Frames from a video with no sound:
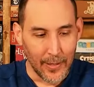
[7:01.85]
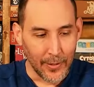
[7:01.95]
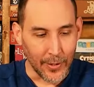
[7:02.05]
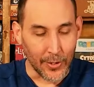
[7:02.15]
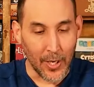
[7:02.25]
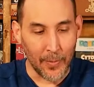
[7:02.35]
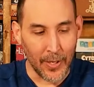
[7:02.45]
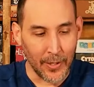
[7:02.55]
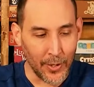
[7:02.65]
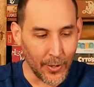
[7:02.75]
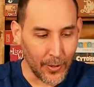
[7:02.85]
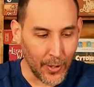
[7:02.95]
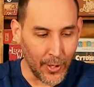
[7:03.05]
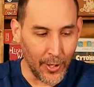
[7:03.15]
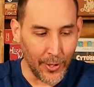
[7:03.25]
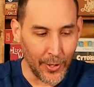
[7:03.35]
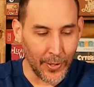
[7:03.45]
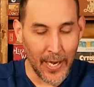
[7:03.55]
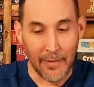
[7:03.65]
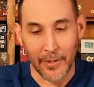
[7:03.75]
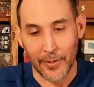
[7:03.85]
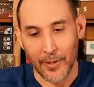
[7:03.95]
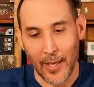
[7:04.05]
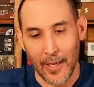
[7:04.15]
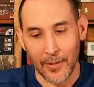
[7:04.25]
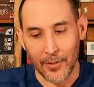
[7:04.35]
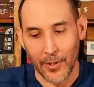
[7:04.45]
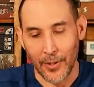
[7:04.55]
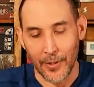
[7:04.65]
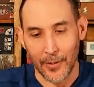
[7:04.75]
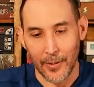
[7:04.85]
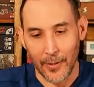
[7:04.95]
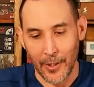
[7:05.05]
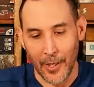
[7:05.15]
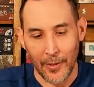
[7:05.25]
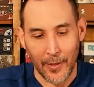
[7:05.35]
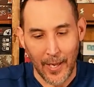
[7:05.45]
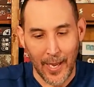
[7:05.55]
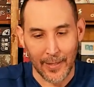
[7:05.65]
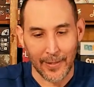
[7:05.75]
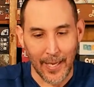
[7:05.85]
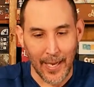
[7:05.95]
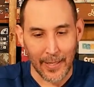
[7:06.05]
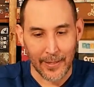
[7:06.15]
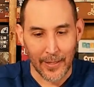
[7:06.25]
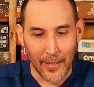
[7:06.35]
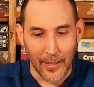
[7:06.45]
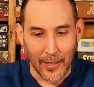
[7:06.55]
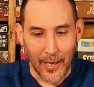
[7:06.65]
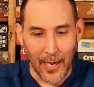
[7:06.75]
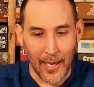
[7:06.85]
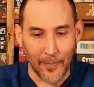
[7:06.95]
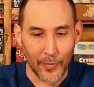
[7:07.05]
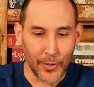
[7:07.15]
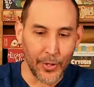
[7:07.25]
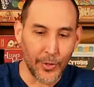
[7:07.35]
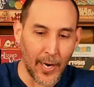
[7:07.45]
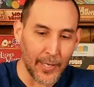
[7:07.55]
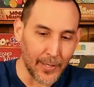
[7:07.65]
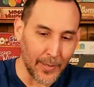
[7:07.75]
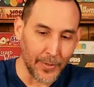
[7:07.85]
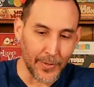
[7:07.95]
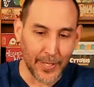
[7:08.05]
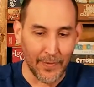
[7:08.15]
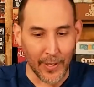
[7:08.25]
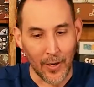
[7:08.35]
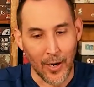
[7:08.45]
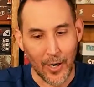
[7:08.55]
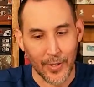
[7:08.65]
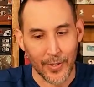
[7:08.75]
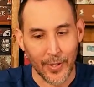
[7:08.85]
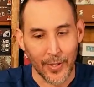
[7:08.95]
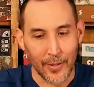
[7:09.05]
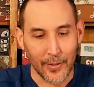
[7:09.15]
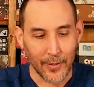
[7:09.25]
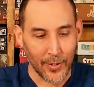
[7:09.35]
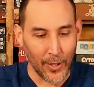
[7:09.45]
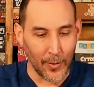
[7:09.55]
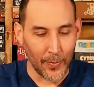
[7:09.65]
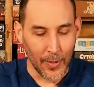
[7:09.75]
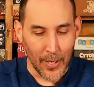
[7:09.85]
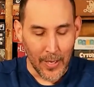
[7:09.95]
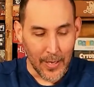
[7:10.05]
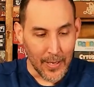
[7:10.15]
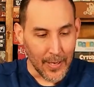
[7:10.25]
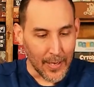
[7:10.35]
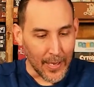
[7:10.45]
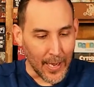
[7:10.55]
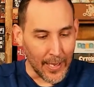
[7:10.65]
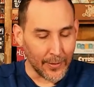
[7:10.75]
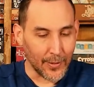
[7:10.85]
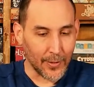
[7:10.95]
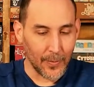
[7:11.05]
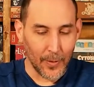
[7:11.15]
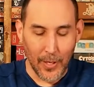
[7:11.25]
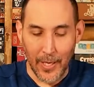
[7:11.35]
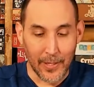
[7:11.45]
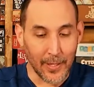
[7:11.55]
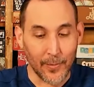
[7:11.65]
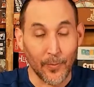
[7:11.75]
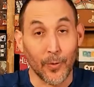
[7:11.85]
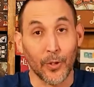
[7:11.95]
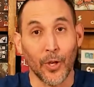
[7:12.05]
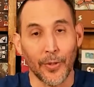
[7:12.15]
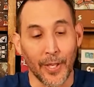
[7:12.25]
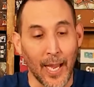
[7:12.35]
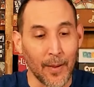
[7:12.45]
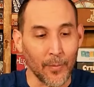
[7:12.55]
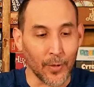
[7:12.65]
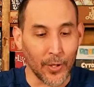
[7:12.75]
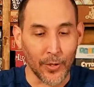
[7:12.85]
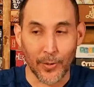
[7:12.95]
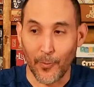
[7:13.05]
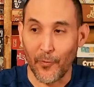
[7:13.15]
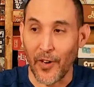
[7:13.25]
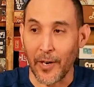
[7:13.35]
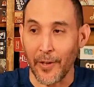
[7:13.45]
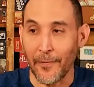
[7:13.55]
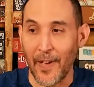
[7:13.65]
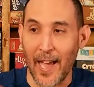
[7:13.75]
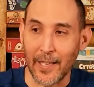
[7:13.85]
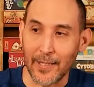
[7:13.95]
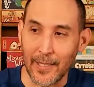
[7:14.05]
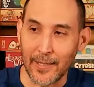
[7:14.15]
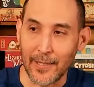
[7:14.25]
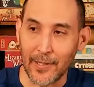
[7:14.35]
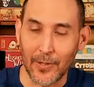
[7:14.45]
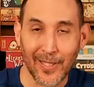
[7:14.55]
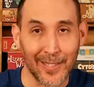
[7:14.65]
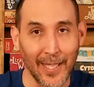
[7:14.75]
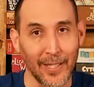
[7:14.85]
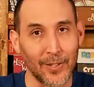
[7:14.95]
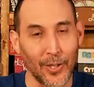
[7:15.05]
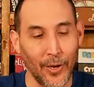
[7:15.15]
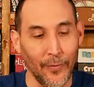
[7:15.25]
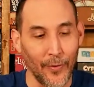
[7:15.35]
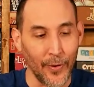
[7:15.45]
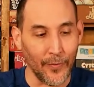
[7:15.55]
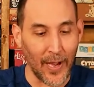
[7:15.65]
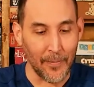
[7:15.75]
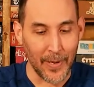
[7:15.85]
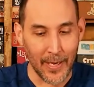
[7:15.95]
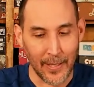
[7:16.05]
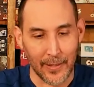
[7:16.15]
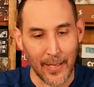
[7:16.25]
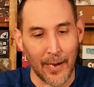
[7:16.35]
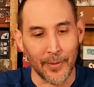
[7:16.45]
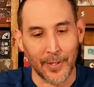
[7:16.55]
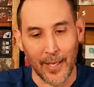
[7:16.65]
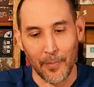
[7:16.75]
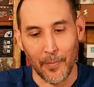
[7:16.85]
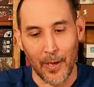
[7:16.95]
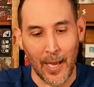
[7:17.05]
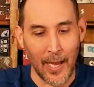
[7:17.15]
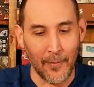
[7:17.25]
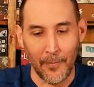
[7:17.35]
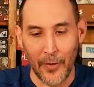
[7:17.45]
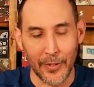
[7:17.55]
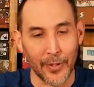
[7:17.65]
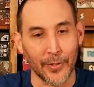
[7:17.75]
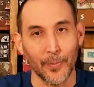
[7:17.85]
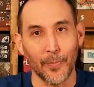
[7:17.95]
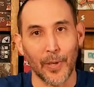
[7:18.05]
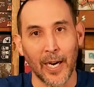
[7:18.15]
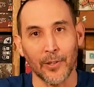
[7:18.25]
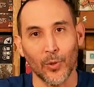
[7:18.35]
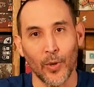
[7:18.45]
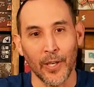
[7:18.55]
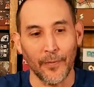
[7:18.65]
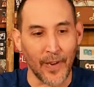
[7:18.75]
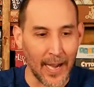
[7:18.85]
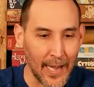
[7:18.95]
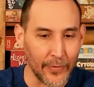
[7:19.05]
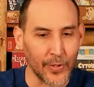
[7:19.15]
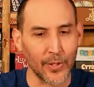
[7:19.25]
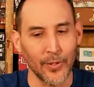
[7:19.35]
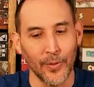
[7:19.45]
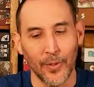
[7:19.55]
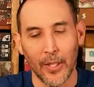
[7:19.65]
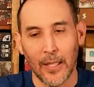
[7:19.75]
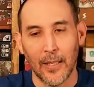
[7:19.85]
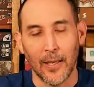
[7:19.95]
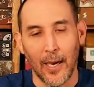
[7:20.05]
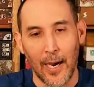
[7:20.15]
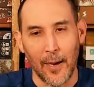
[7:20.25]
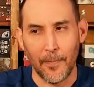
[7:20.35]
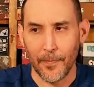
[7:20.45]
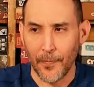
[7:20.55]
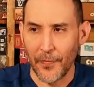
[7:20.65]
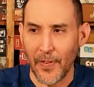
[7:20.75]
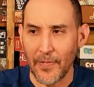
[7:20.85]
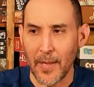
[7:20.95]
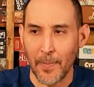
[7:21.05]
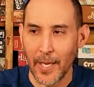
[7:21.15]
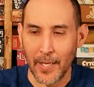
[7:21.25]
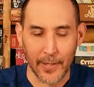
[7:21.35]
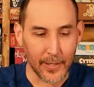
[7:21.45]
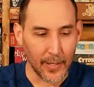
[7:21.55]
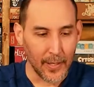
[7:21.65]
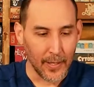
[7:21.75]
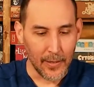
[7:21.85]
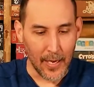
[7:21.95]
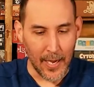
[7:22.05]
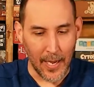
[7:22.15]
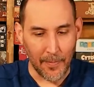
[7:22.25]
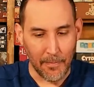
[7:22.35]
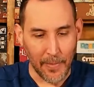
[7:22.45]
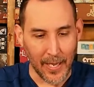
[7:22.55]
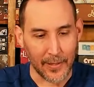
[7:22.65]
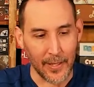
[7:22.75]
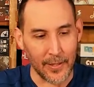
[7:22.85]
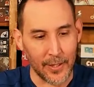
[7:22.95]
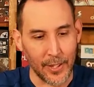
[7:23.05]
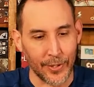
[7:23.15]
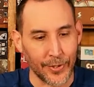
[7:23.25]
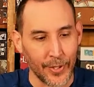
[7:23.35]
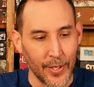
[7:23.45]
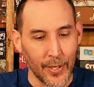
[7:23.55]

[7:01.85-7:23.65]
determine. You, you only have a uh, certain you know hand size. Um, you draw up to seven cards, so and it's, it's just go, the game goes fairly fast. It's it says 30, 45 minutes. I would say uh, venture to probably 25 to um, 50 minutes um, because it's just